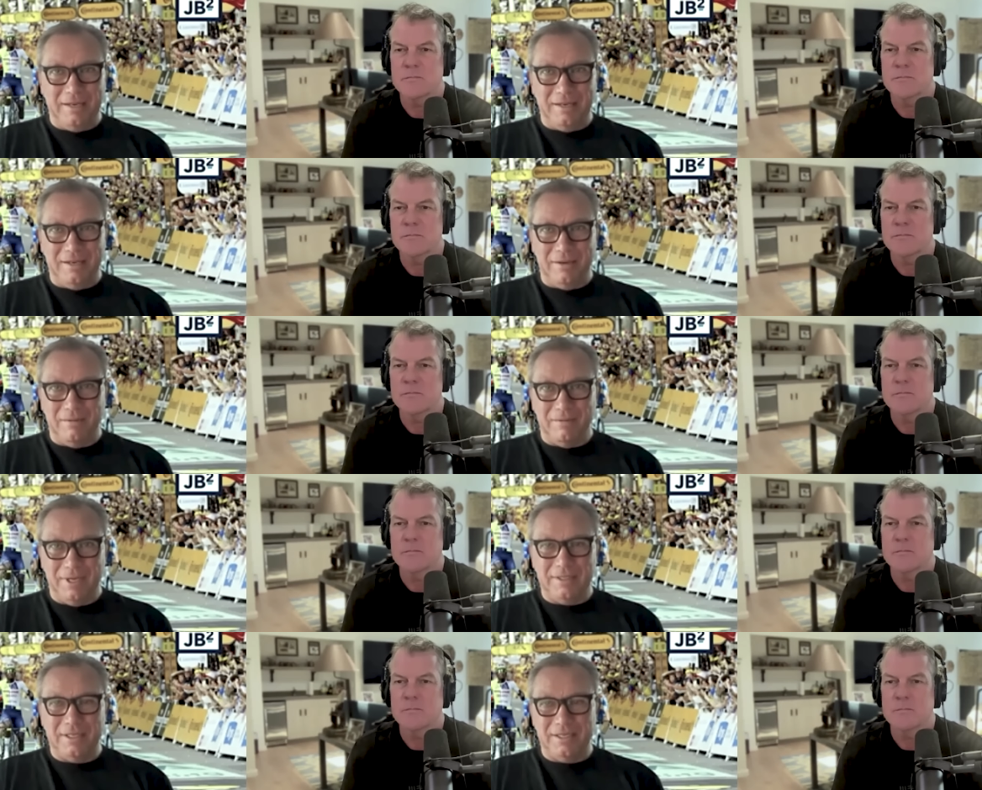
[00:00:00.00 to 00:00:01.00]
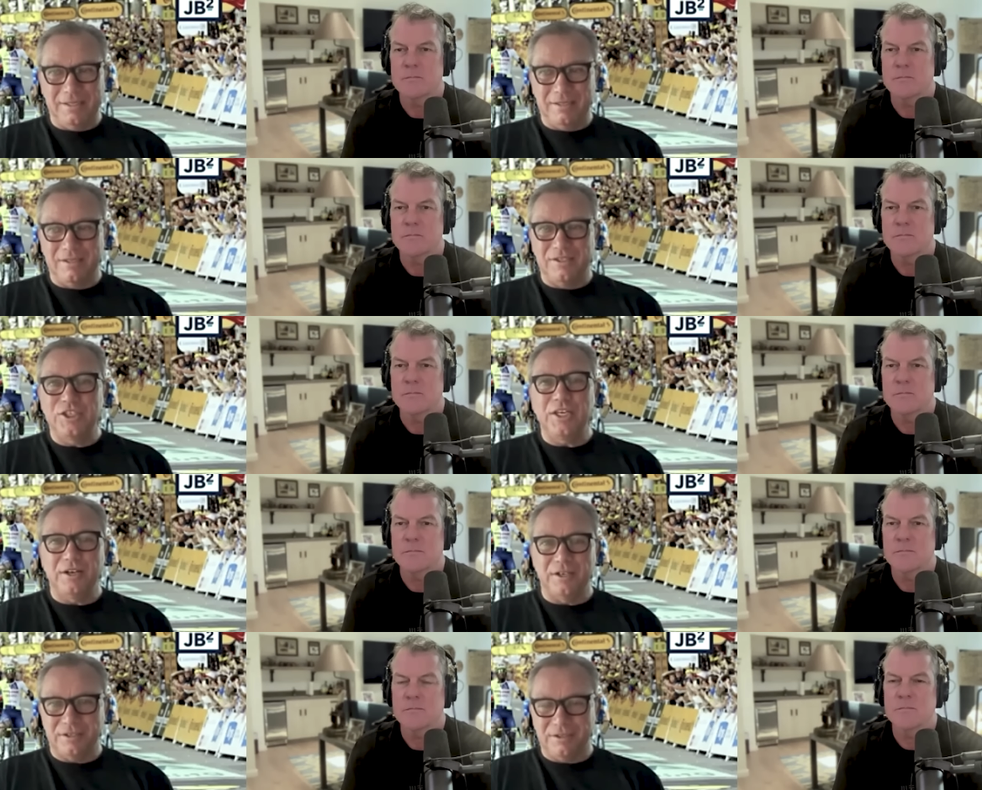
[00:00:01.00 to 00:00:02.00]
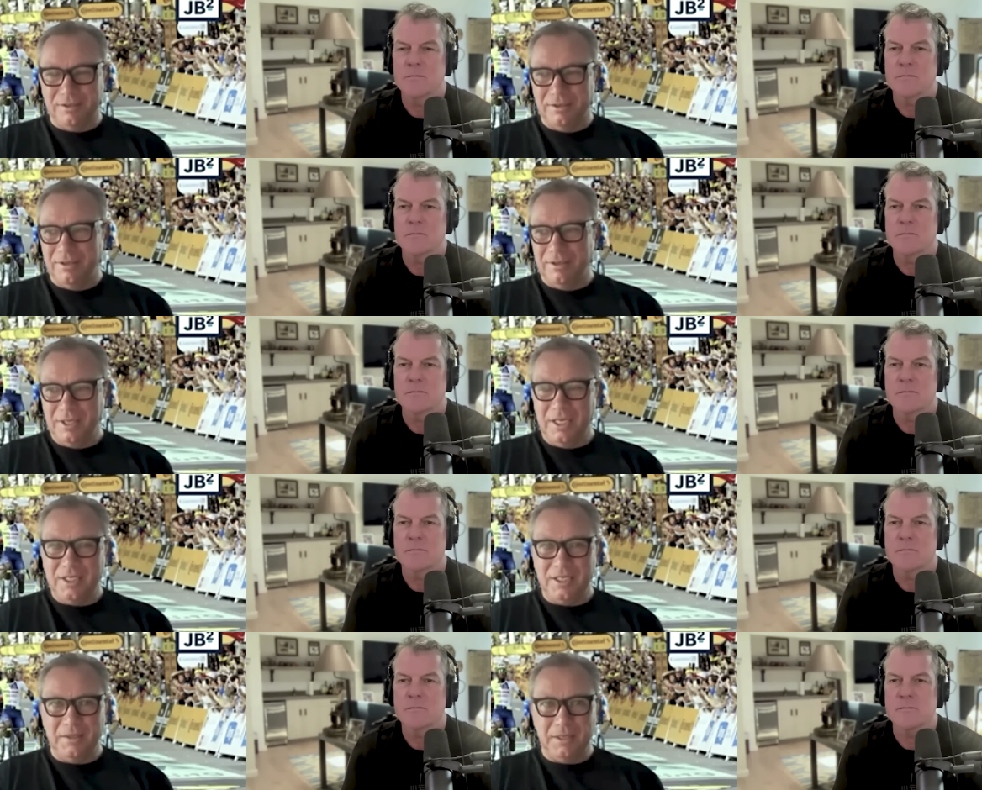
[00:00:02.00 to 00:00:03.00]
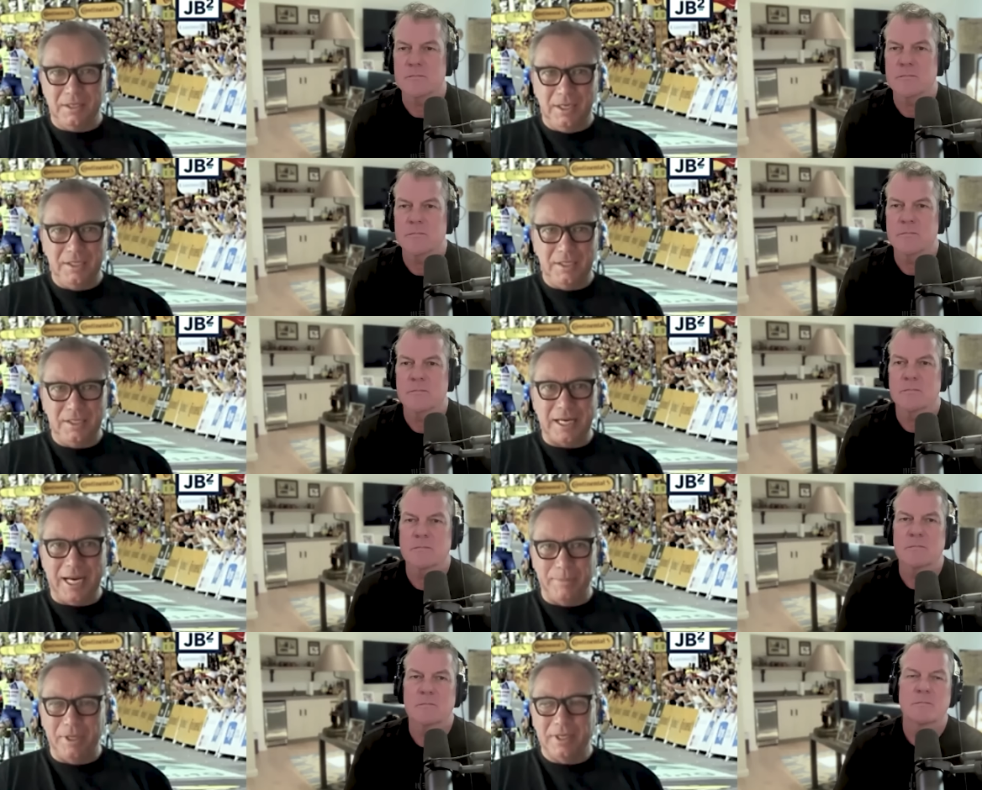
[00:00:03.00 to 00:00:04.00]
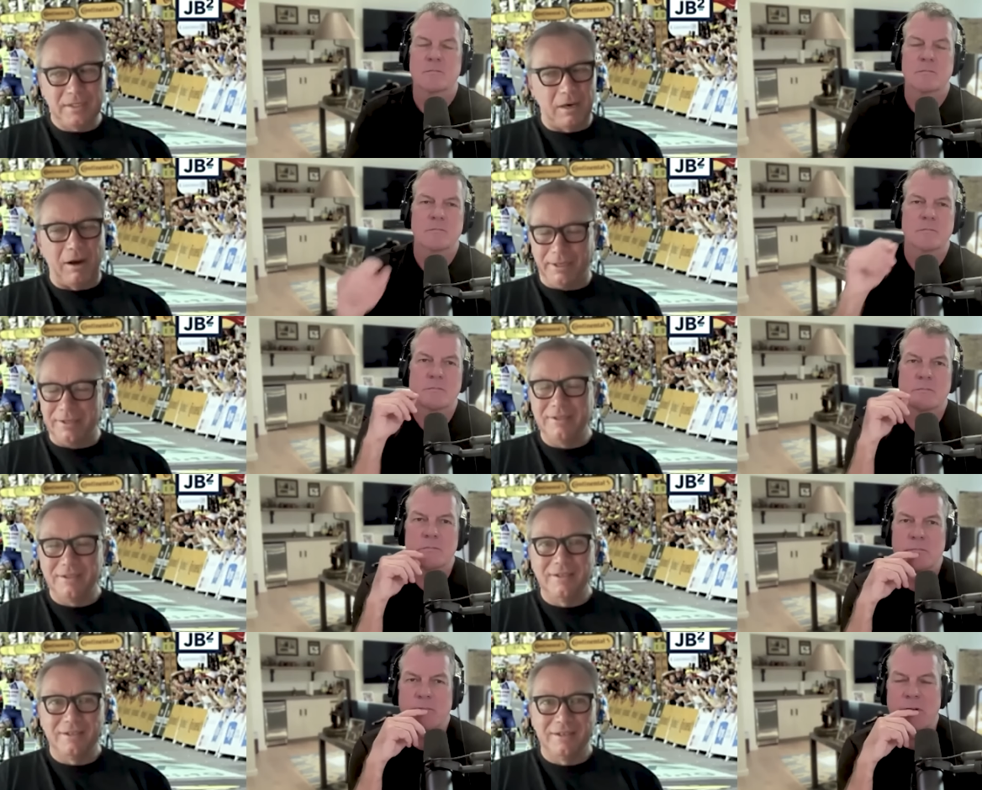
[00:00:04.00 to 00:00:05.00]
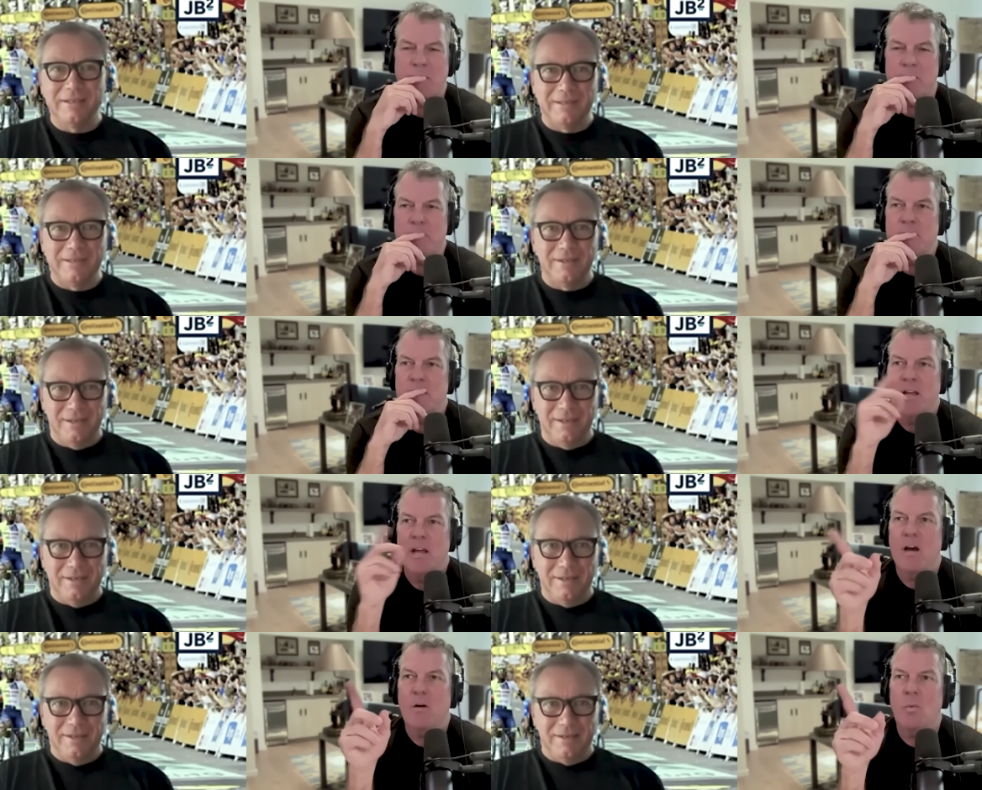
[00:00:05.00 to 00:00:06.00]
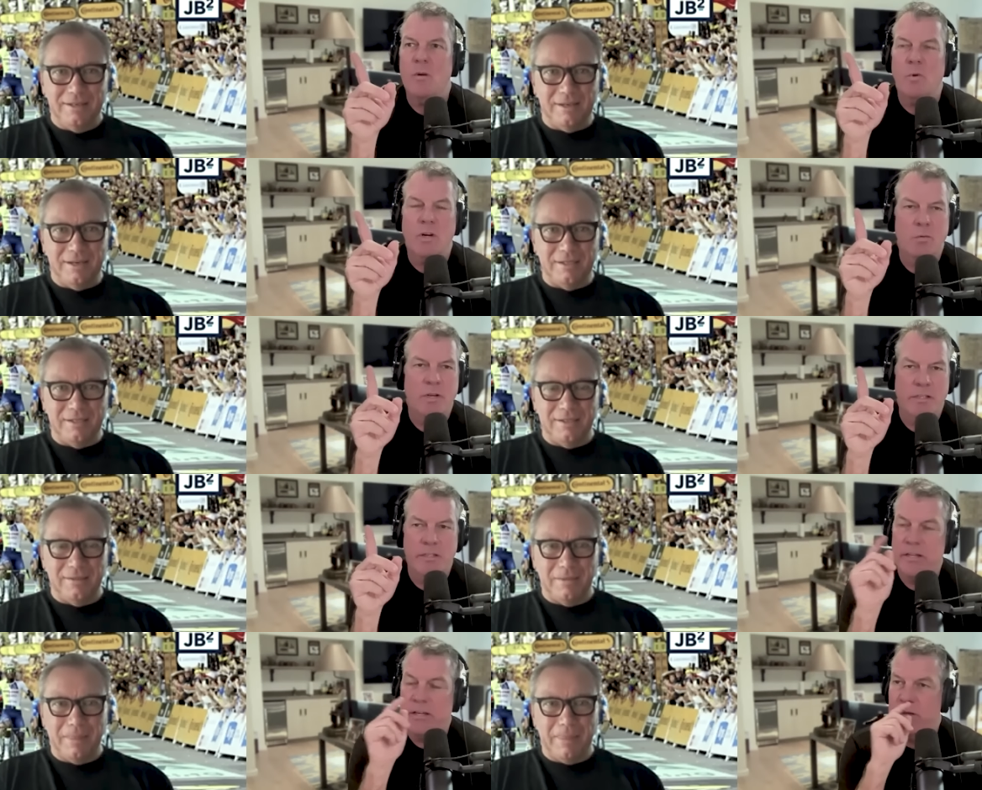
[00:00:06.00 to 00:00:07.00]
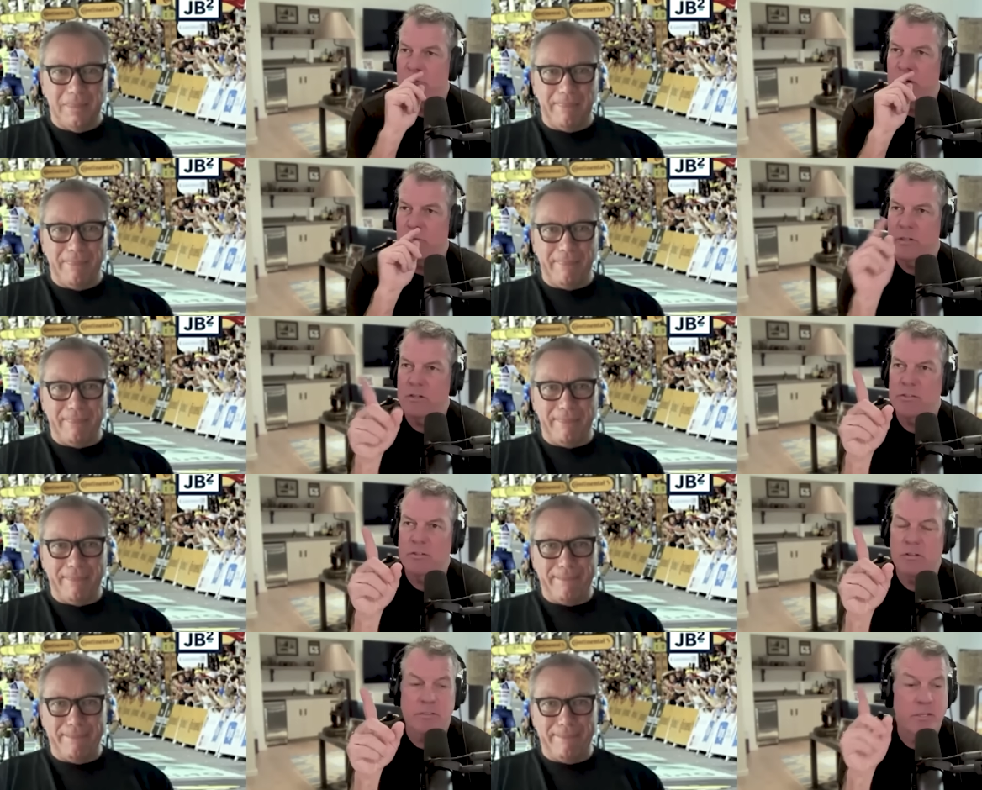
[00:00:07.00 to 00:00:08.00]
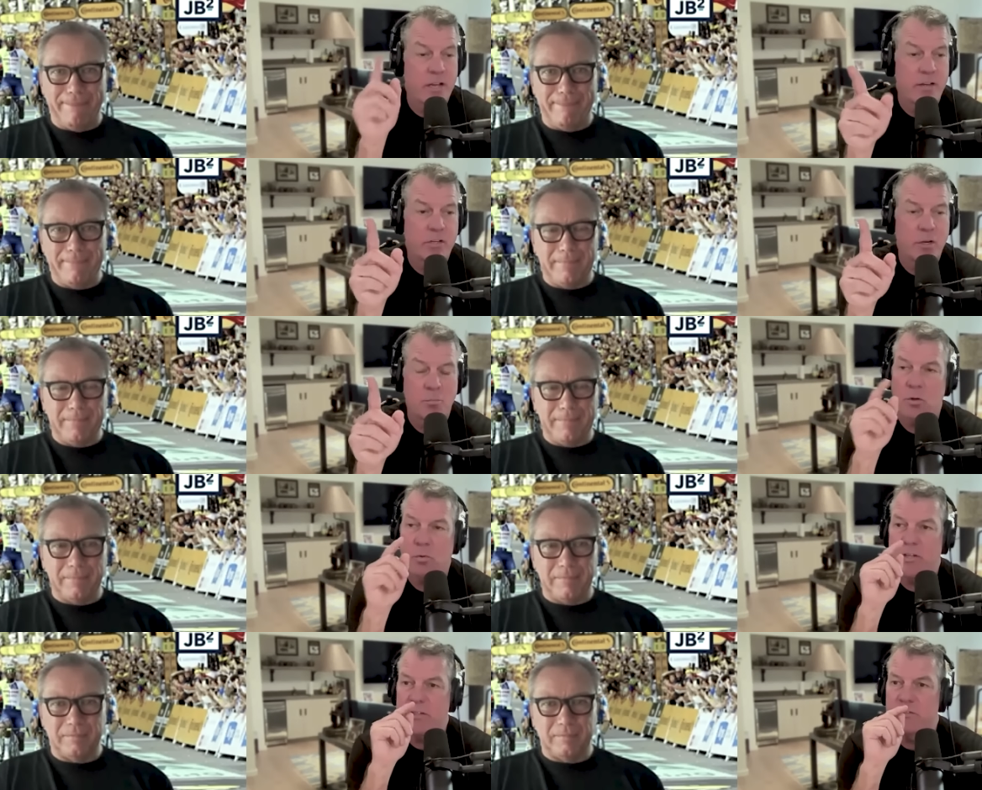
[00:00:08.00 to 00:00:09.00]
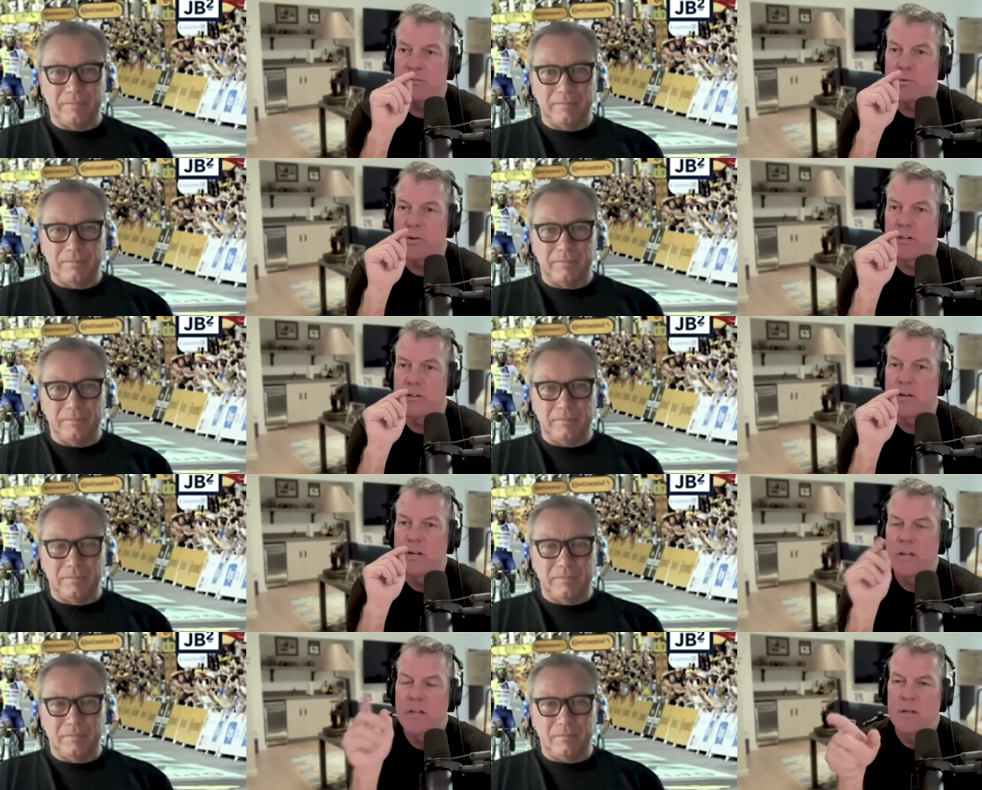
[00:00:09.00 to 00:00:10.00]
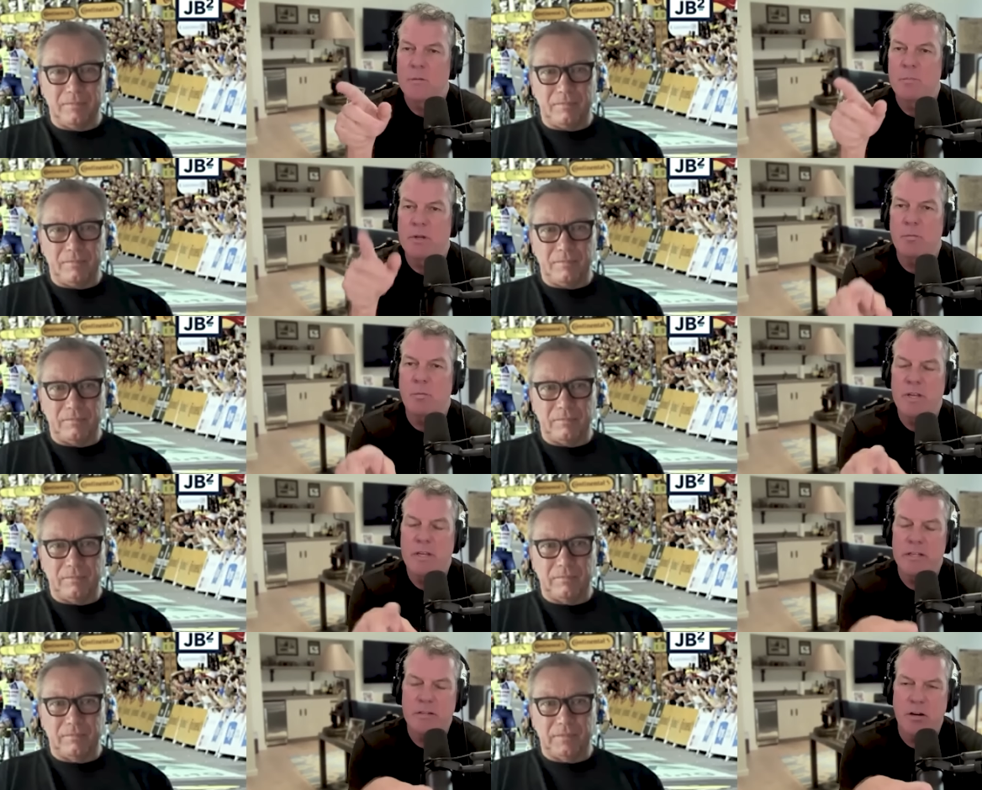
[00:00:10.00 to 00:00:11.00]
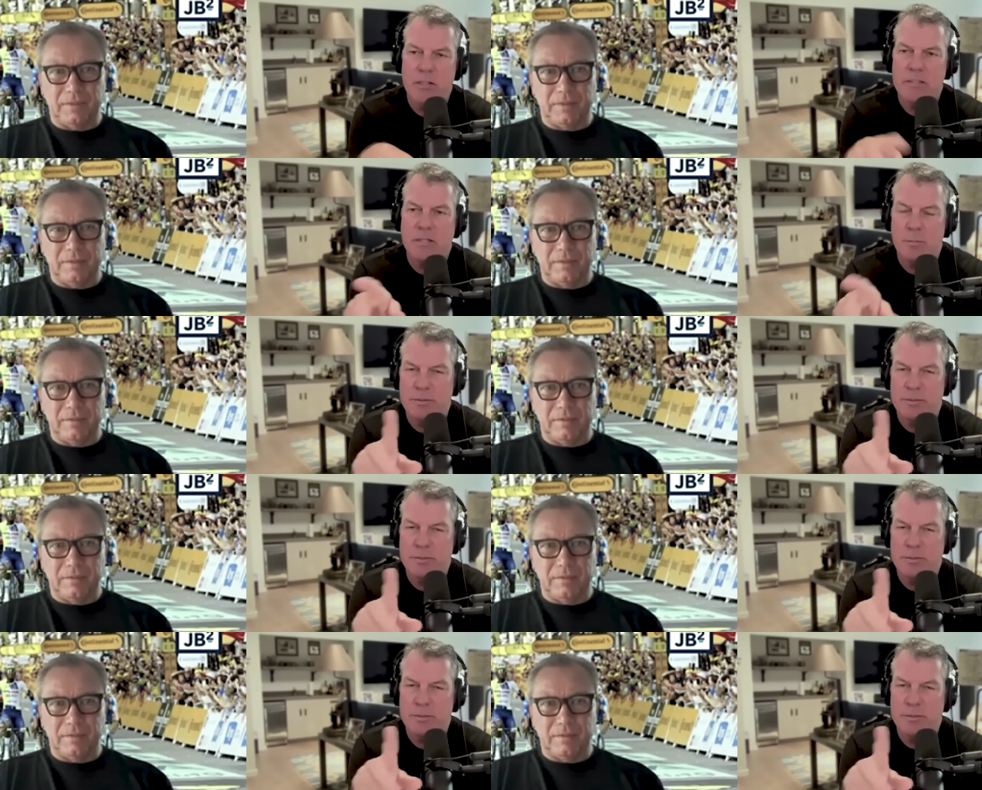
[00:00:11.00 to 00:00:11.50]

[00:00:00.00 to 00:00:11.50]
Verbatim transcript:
Speaker 1: you know it, it's considered the easy easy side, but it's hard. Yeah.
Speaker 2: Uh, one more quick thing. I, we don't want to go too long today. I have a couple questions for you, but we had talked a couple